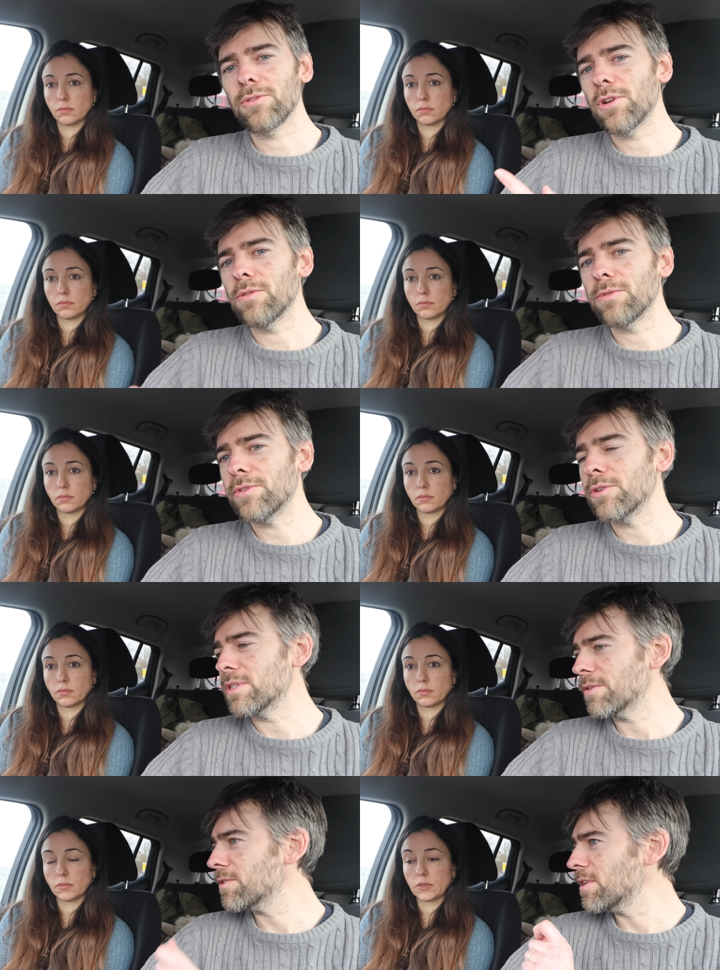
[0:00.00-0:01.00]
Speaker 1: through a lot of reviews.
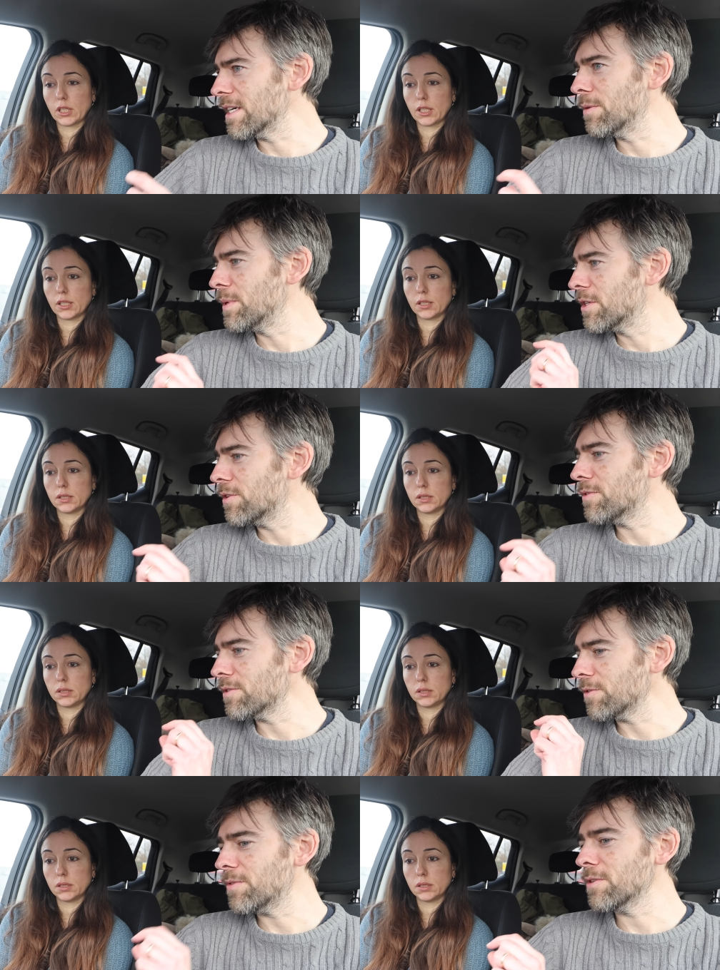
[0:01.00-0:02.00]
I feel like it'd be ah. good if there was
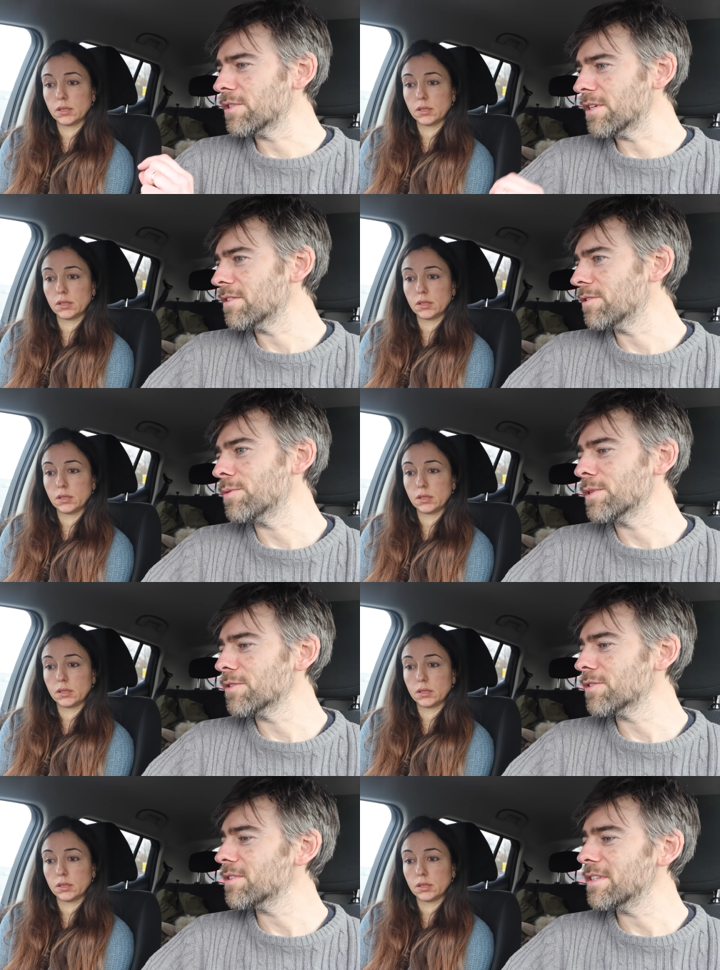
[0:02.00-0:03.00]
a filter. If we
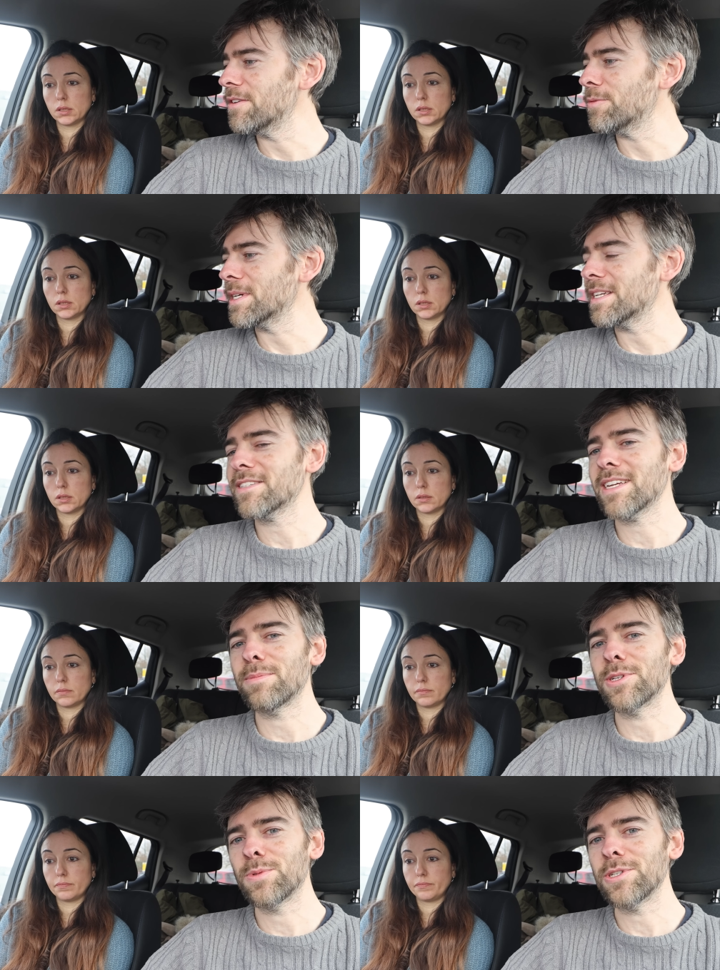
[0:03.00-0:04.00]
just if we could
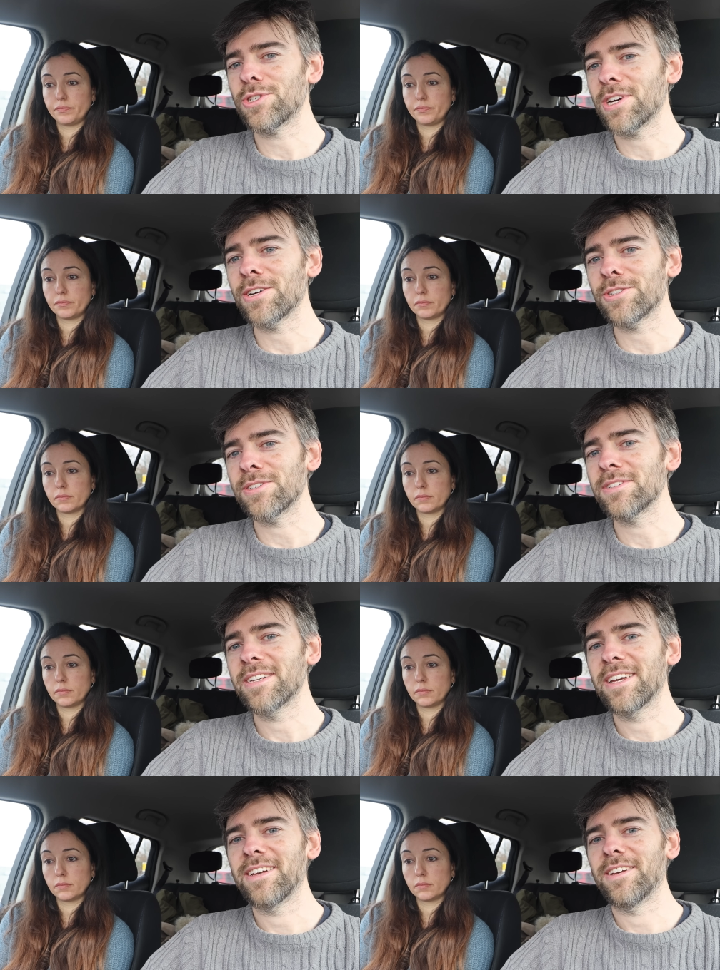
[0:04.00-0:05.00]
establish which charges,
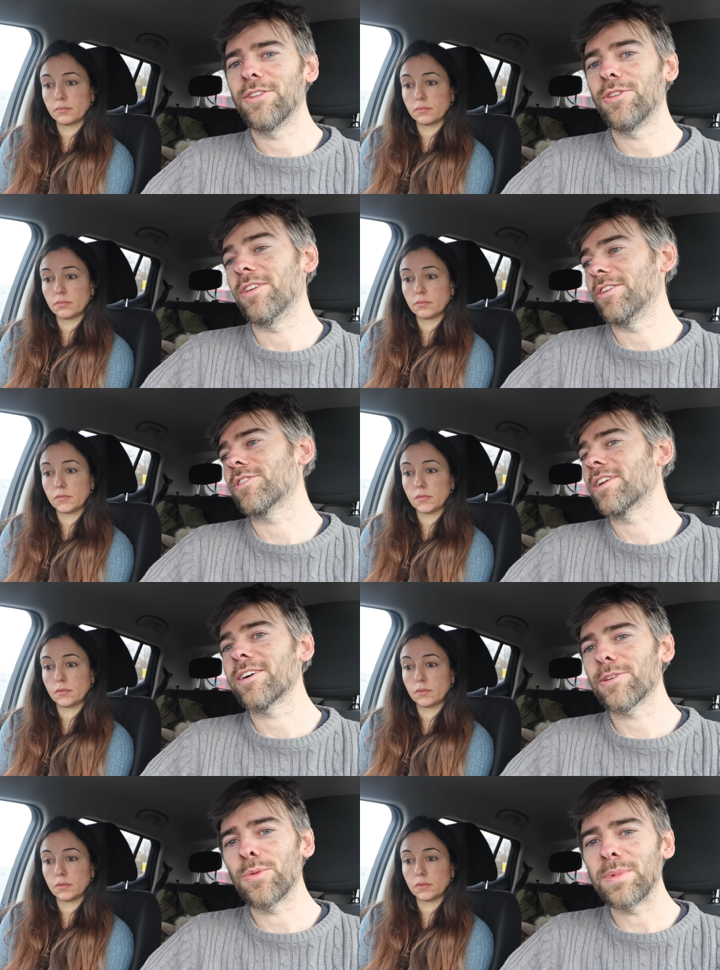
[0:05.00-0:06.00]
you could
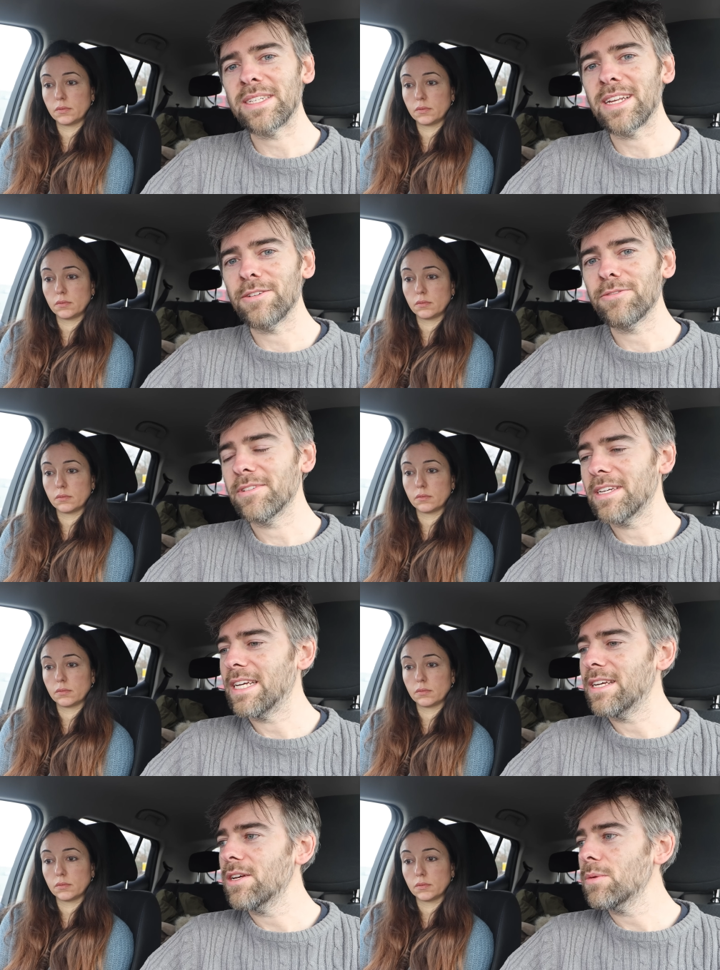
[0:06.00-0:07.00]
argue would be safe.
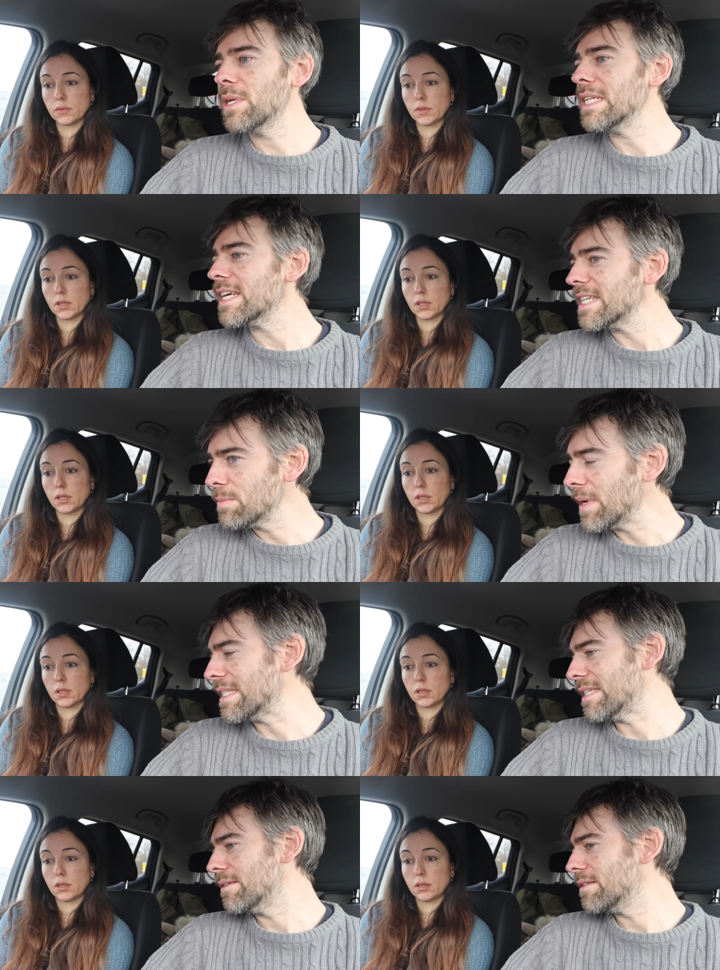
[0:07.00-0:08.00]
But it's getting
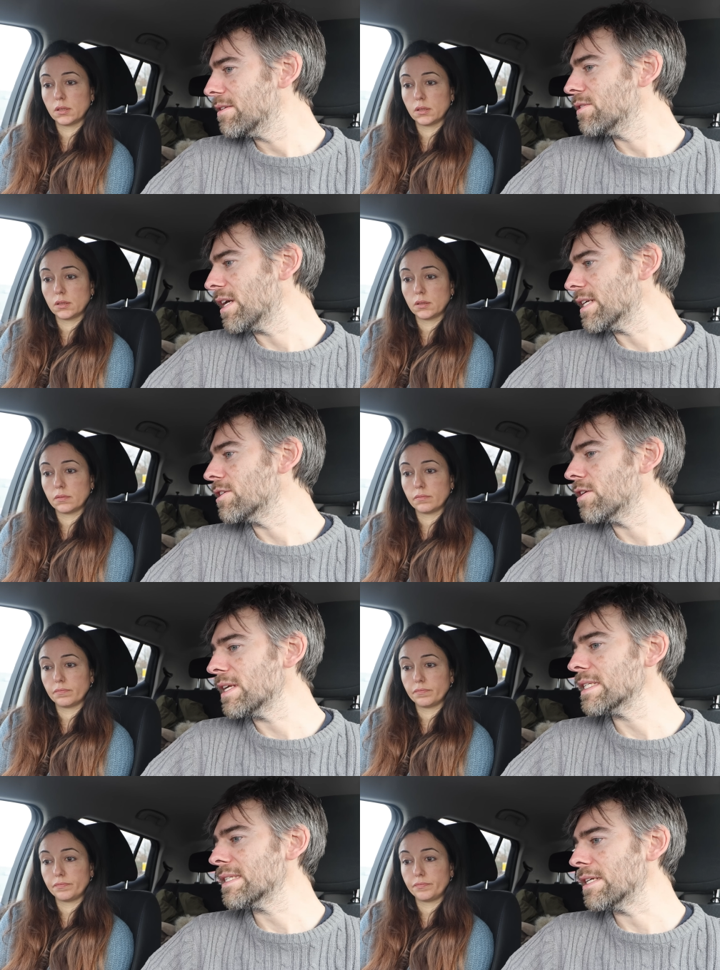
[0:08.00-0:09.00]
better. Like you know,
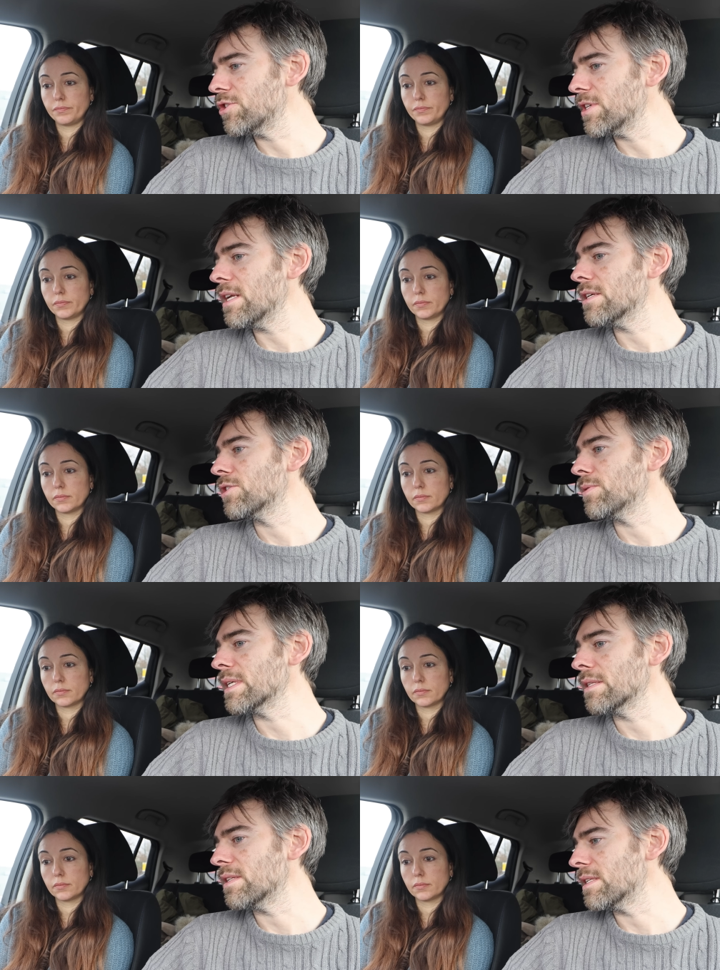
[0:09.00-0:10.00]
as I say, Shell are
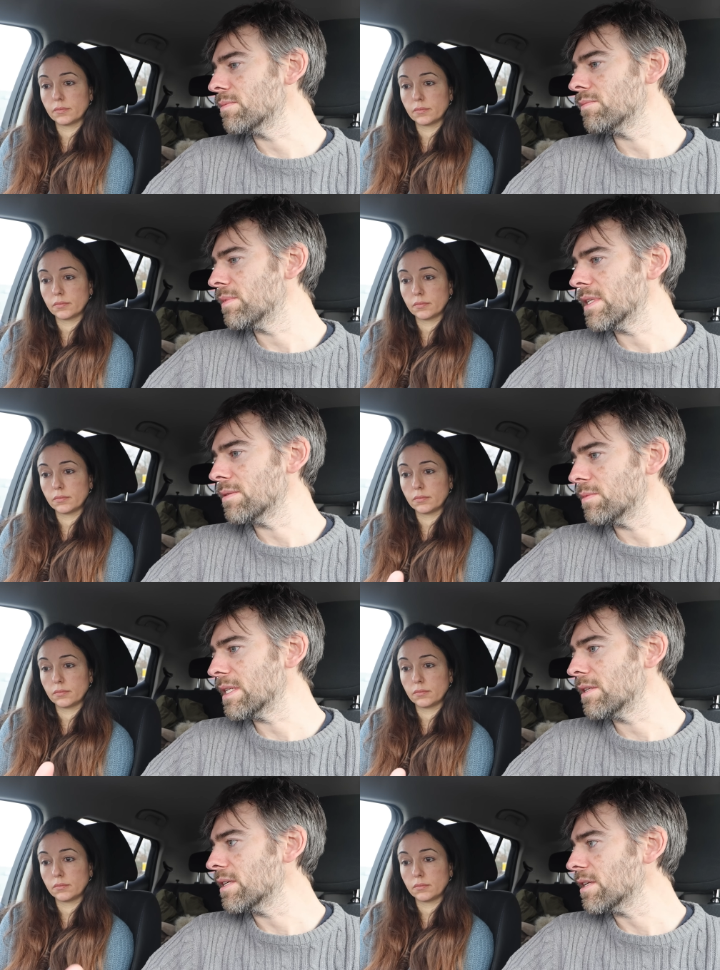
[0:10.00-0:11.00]
doing these
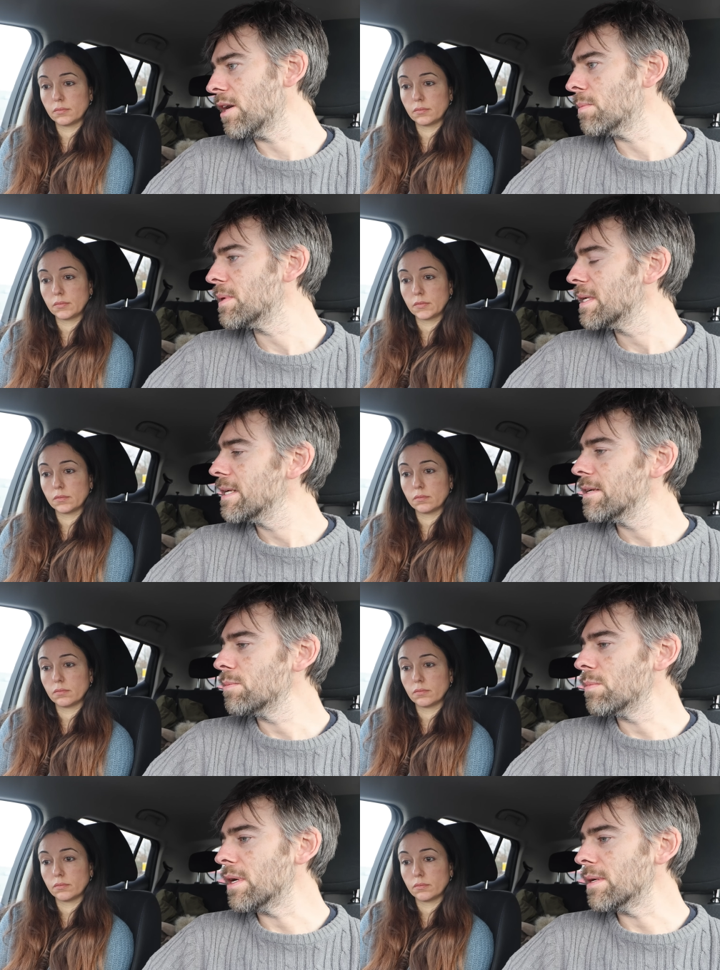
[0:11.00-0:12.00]
this nice hub.
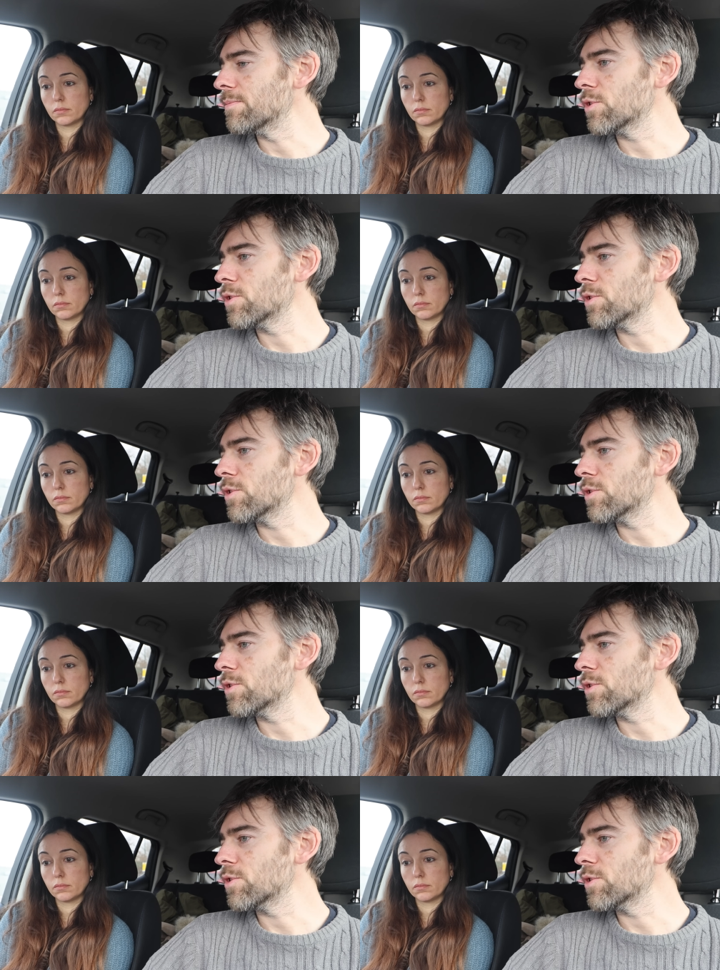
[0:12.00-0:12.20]
Um,